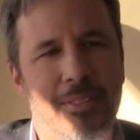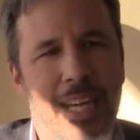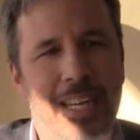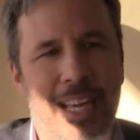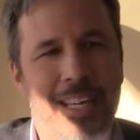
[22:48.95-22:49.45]

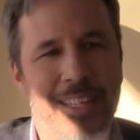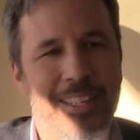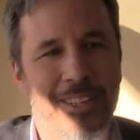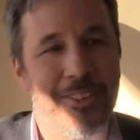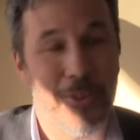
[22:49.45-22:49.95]
I,
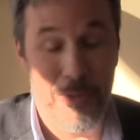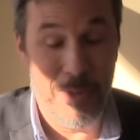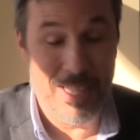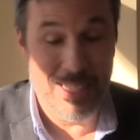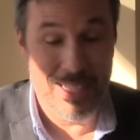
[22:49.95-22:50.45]
no, no, no,
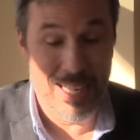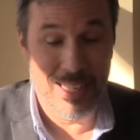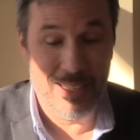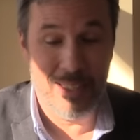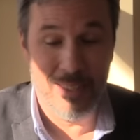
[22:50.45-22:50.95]
but it's
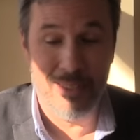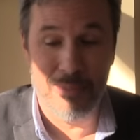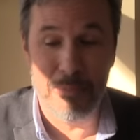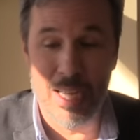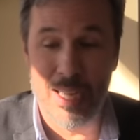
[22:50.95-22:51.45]
like
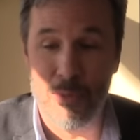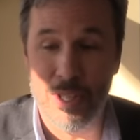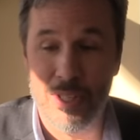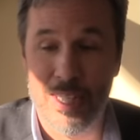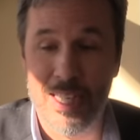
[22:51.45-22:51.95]
my
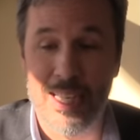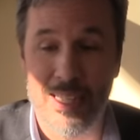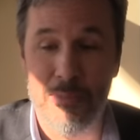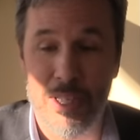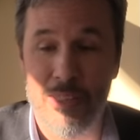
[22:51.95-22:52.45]
what the thing I
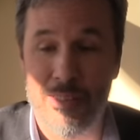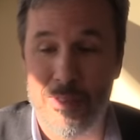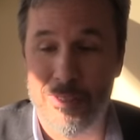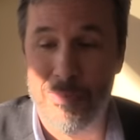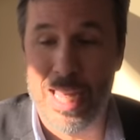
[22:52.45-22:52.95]
deeply love
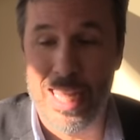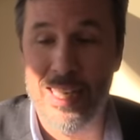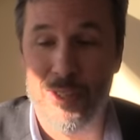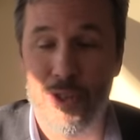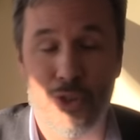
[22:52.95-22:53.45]
about my
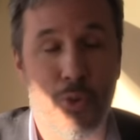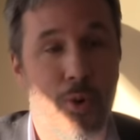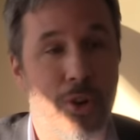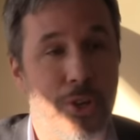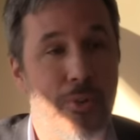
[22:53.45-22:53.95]
editor Joe
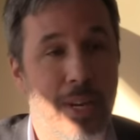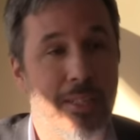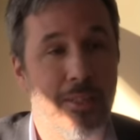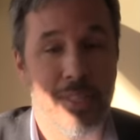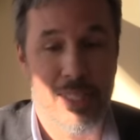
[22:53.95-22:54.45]
Walker right
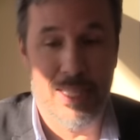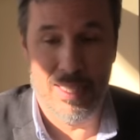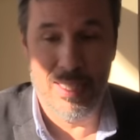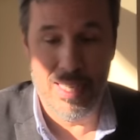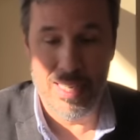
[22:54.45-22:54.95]
now is that
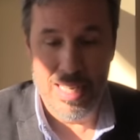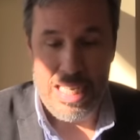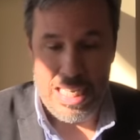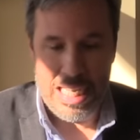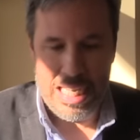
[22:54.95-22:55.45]
he,
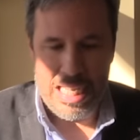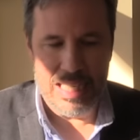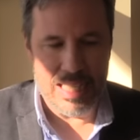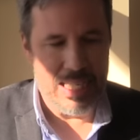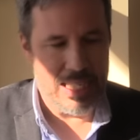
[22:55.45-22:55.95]

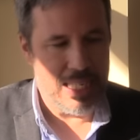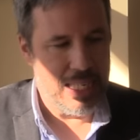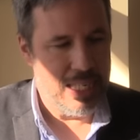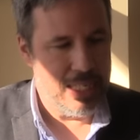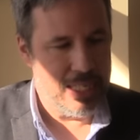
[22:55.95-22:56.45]
it's it's
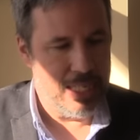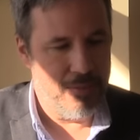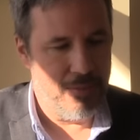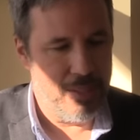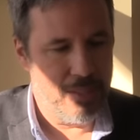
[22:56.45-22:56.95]
a is a
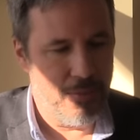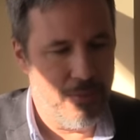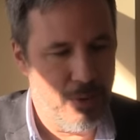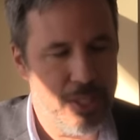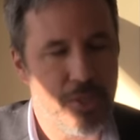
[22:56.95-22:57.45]
is a
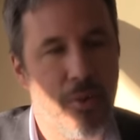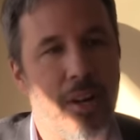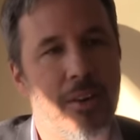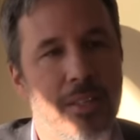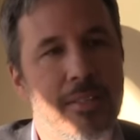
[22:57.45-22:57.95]
very
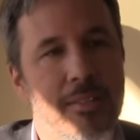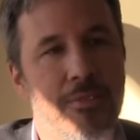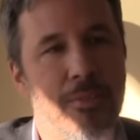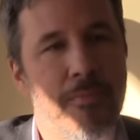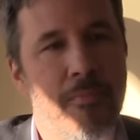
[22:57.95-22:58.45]
strong artist, you
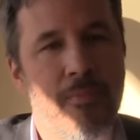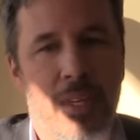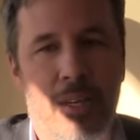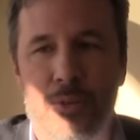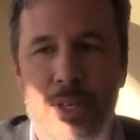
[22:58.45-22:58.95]
know
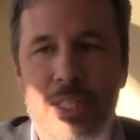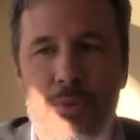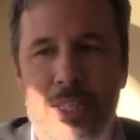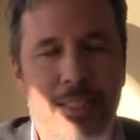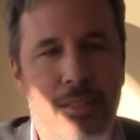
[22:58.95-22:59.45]
Otherwise, I
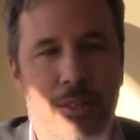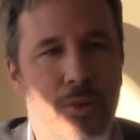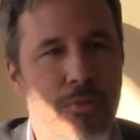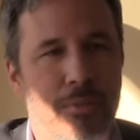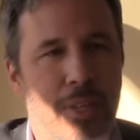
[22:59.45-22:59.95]
will edit
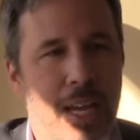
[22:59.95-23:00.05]
alone.